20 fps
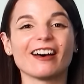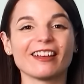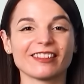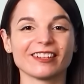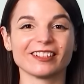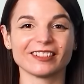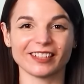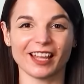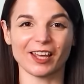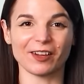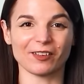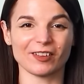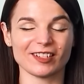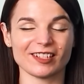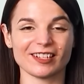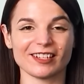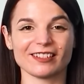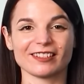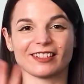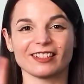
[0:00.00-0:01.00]
other
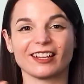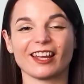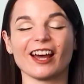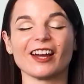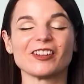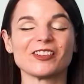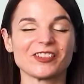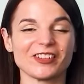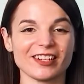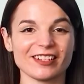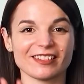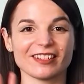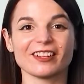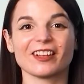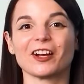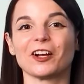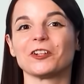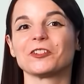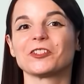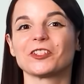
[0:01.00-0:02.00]
languages and countries and
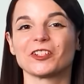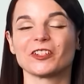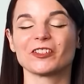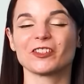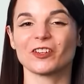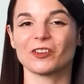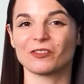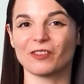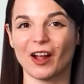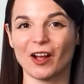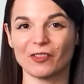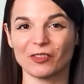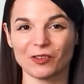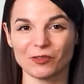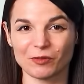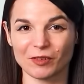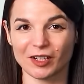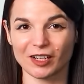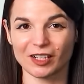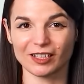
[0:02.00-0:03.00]
cultures around the
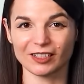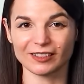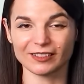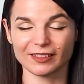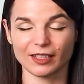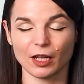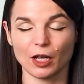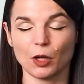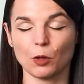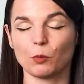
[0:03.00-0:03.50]
world.